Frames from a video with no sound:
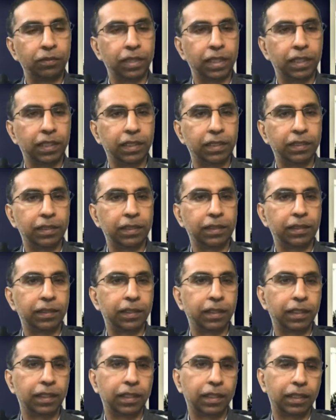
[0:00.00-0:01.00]

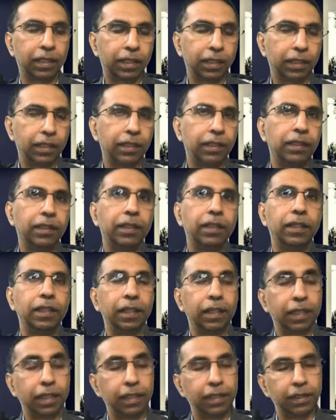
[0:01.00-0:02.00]
weaknesses and
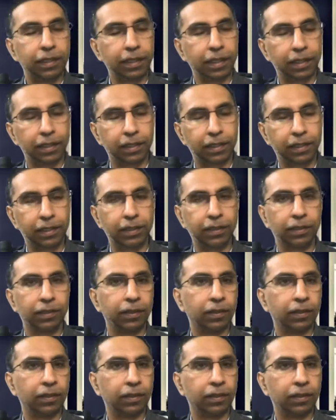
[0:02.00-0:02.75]
constraints.